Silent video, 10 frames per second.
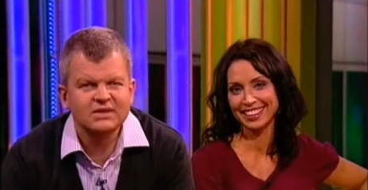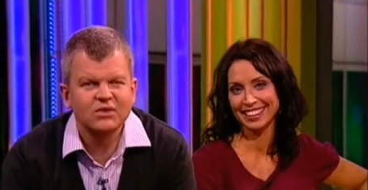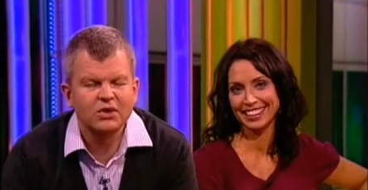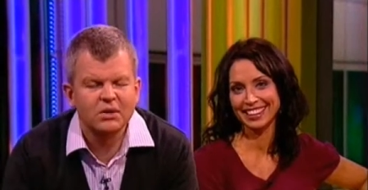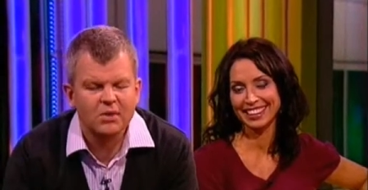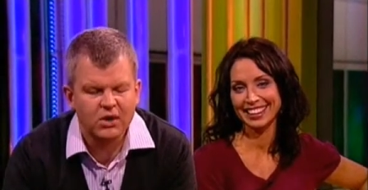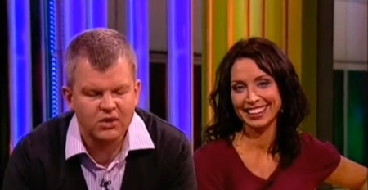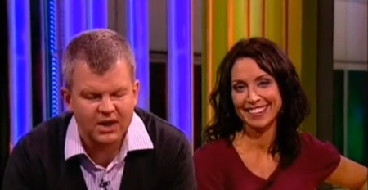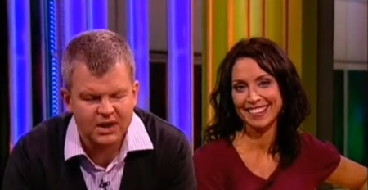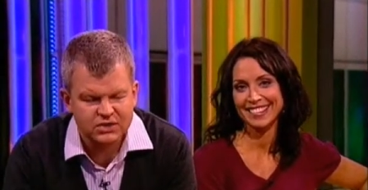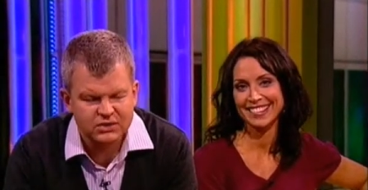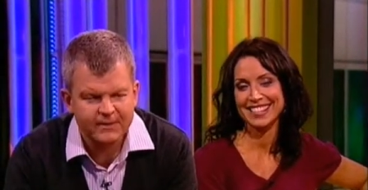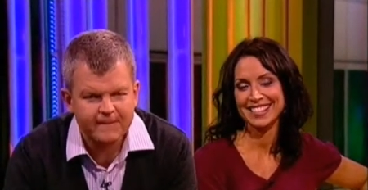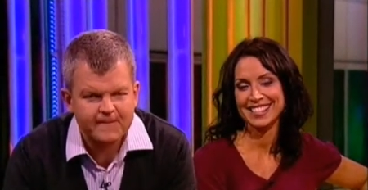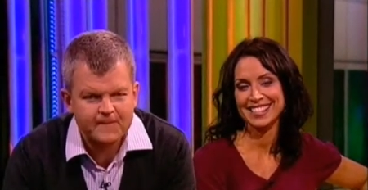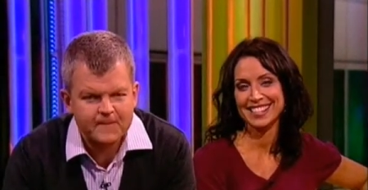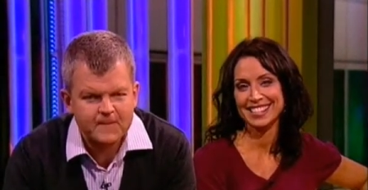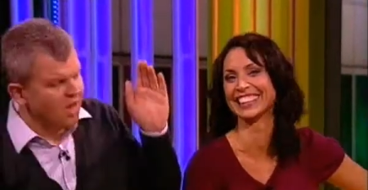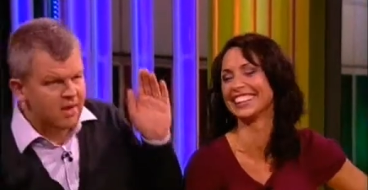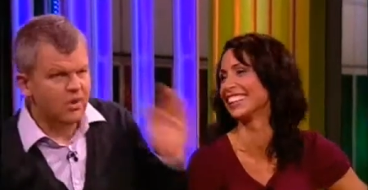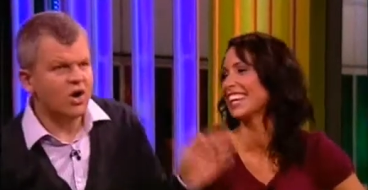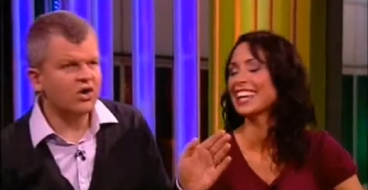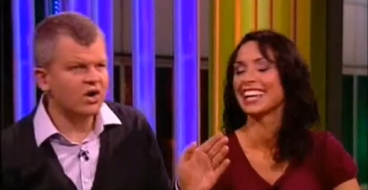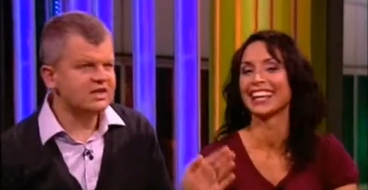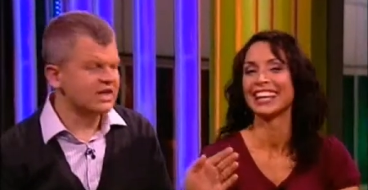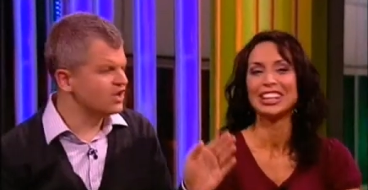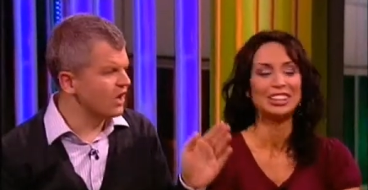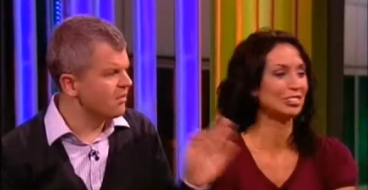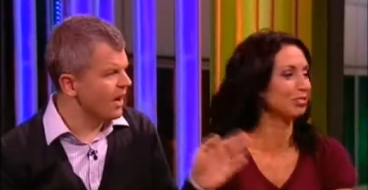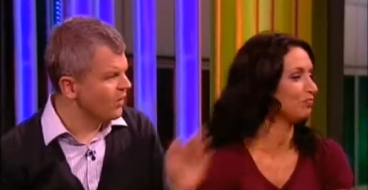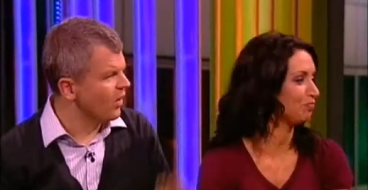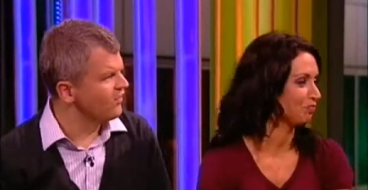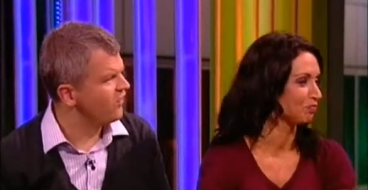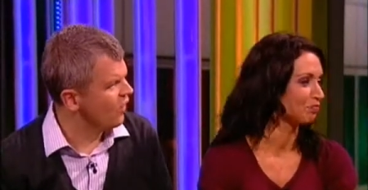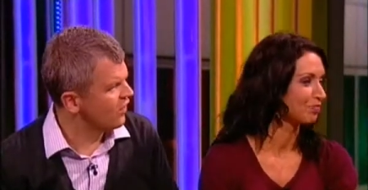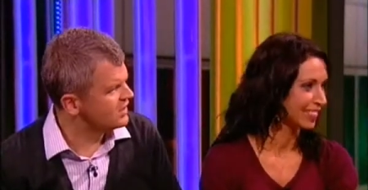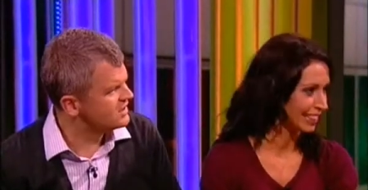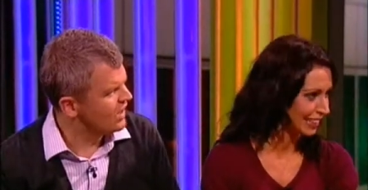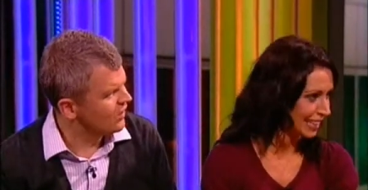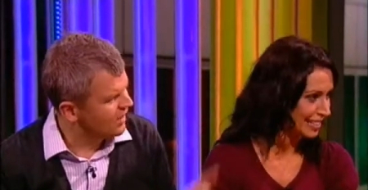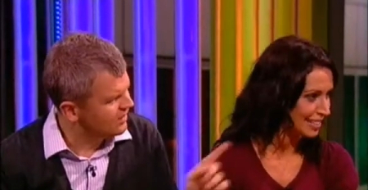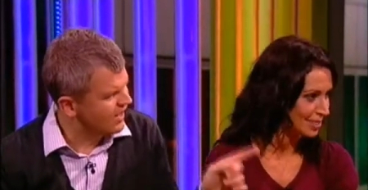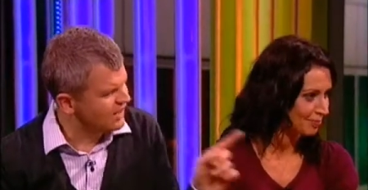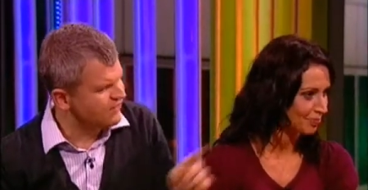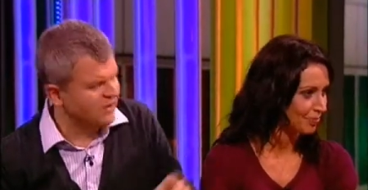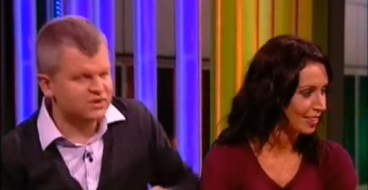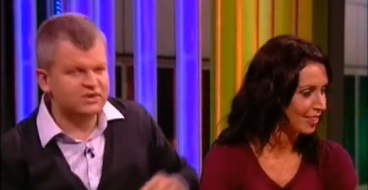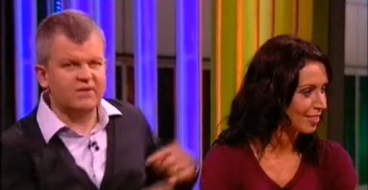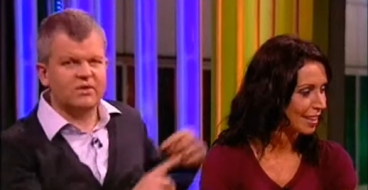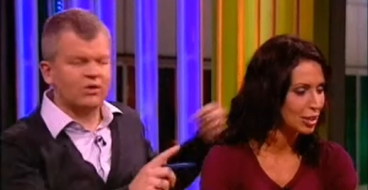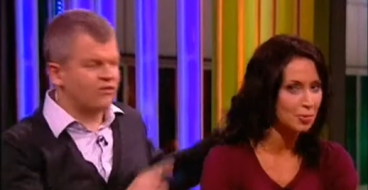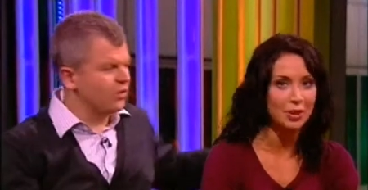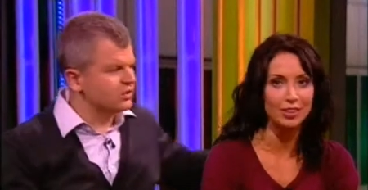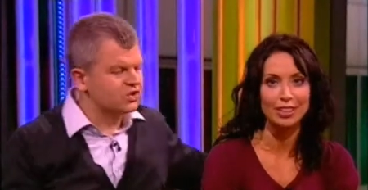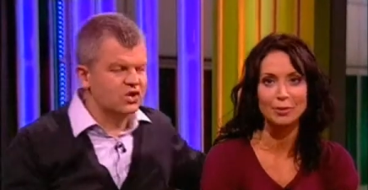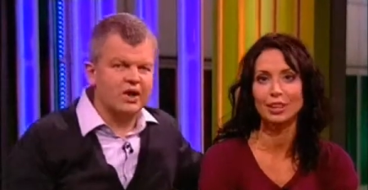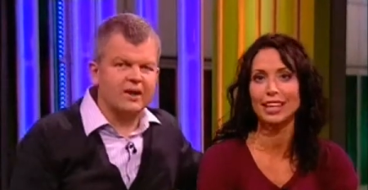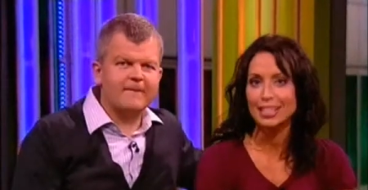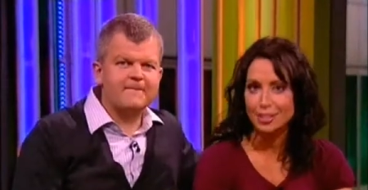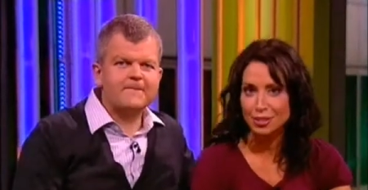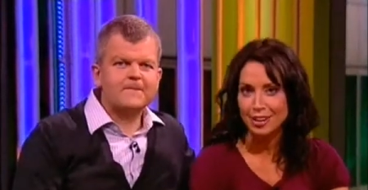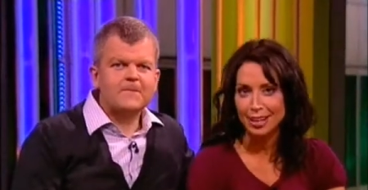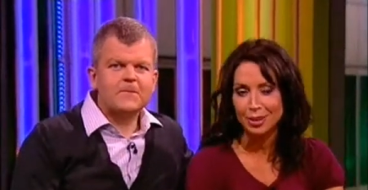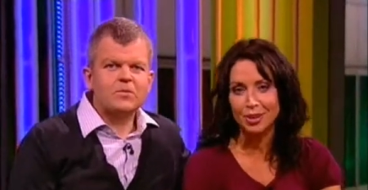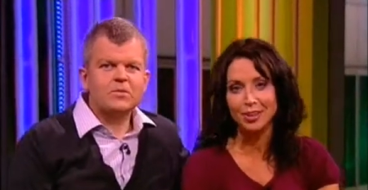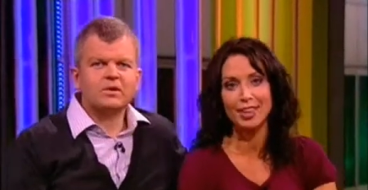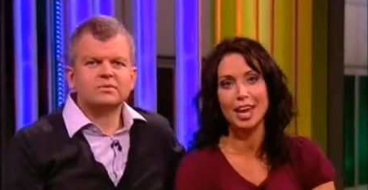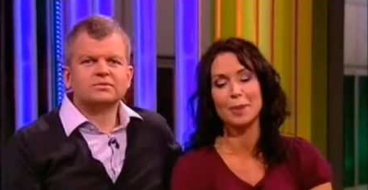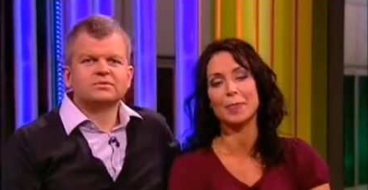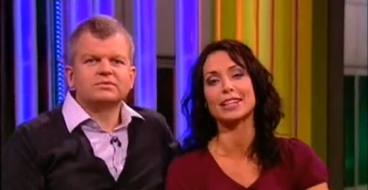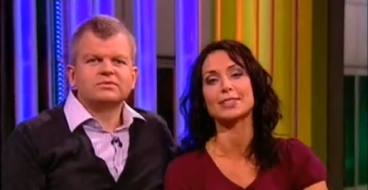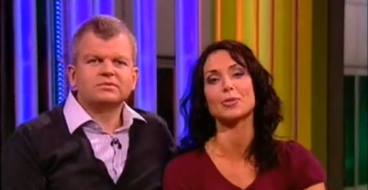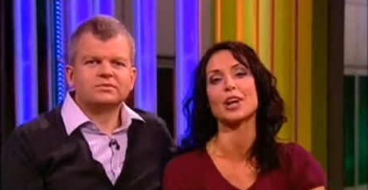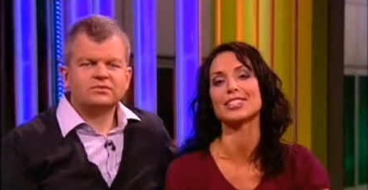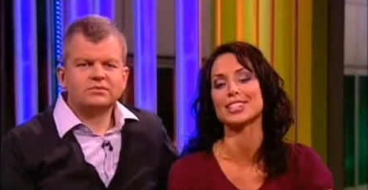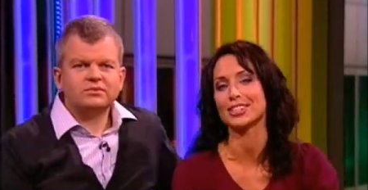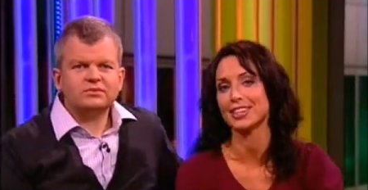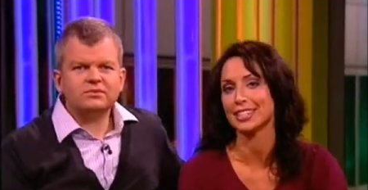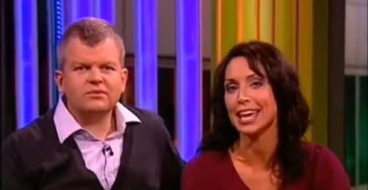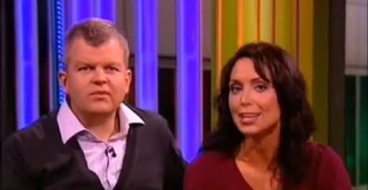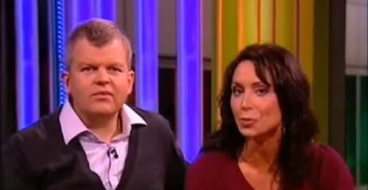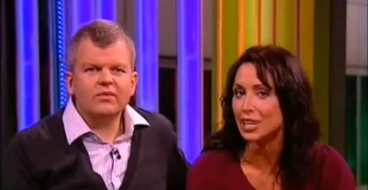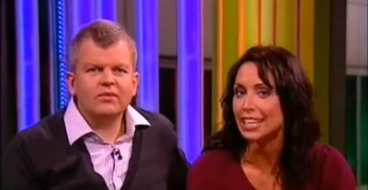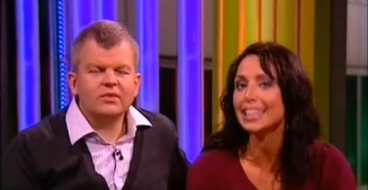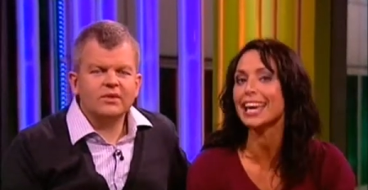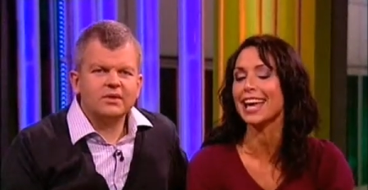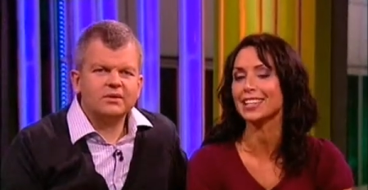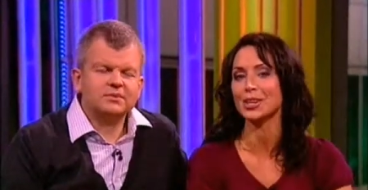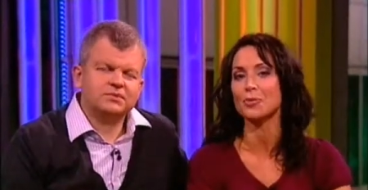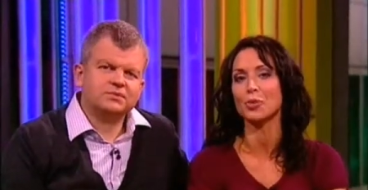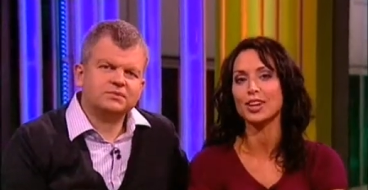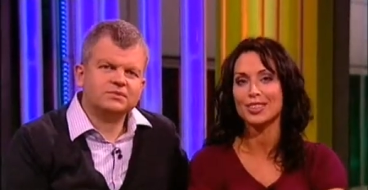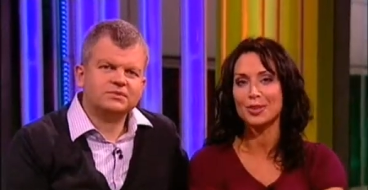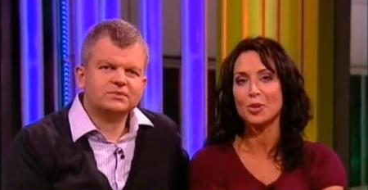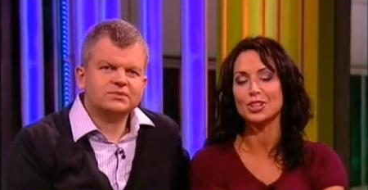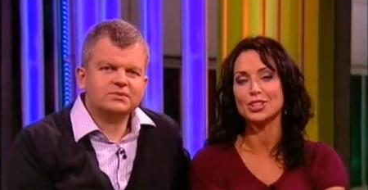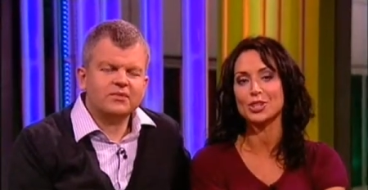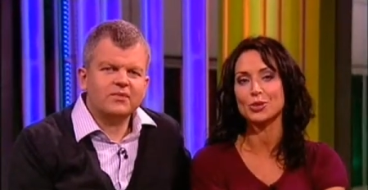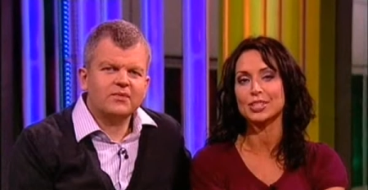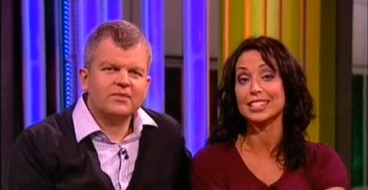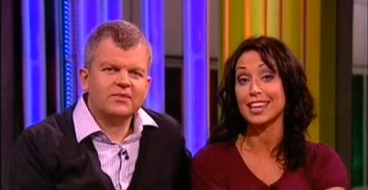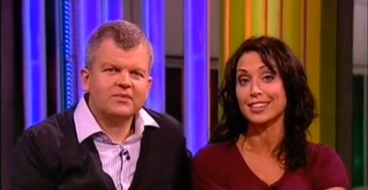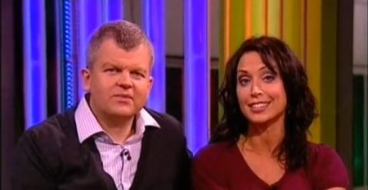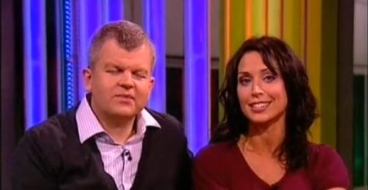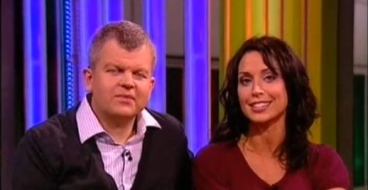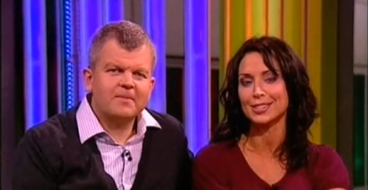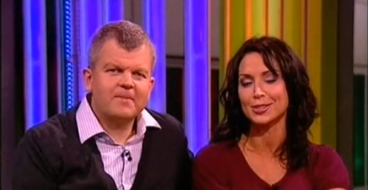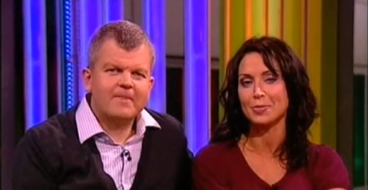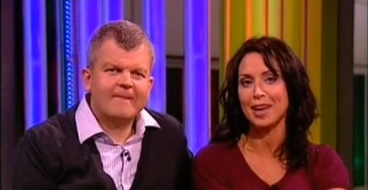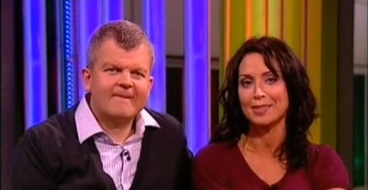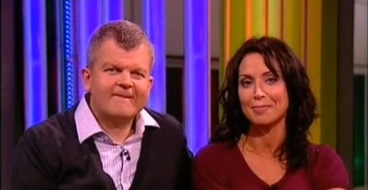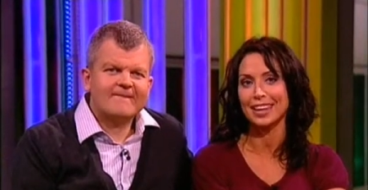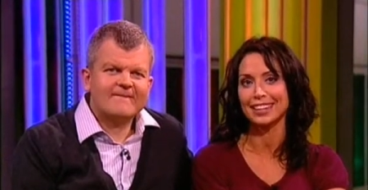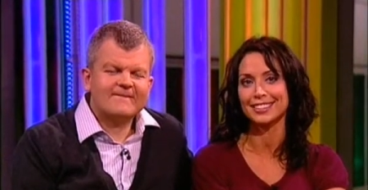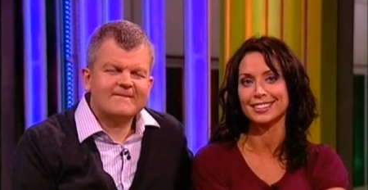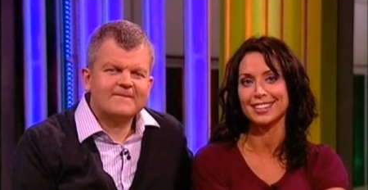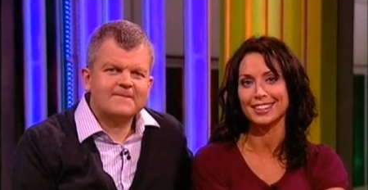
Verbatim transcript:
Speaker 1: let's have a look at Marguerite in action. Well, Marguerite is going to make one for us. So uh, yes. uh, thanks very much for that. Thank we look you, forward Marguerite. to trying. We'll
Speaker 2: let her crack on there. But while she does that, we can catch up with the One Show's sexy scissor man, Michael